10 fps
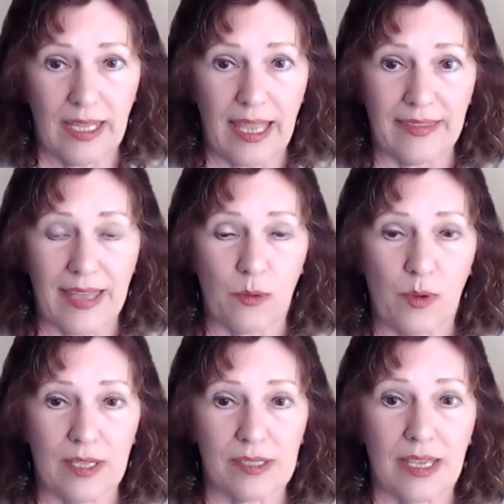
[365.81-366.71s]
And that
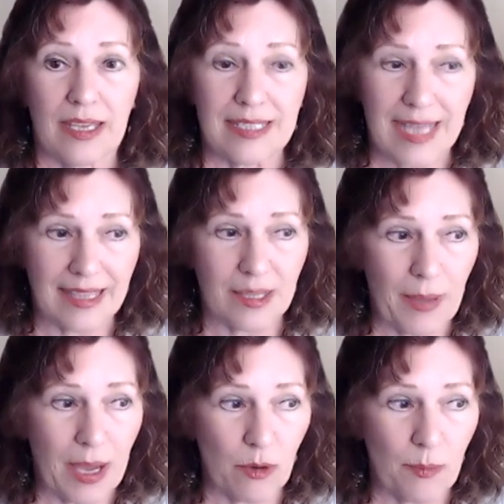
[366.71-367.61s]
was take the
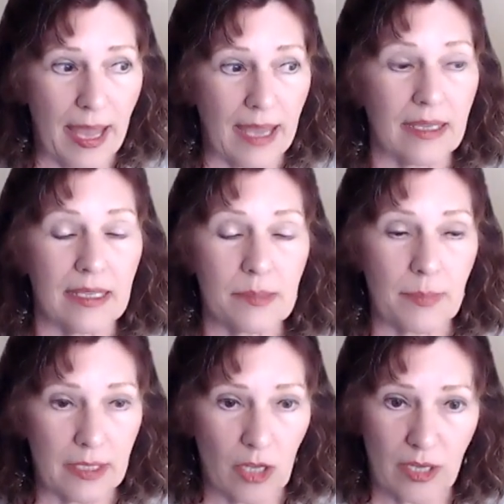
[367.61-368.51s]
power back. It's
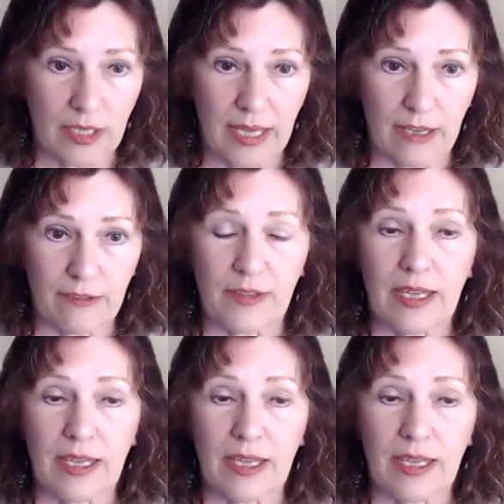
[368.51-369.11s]
been long enough.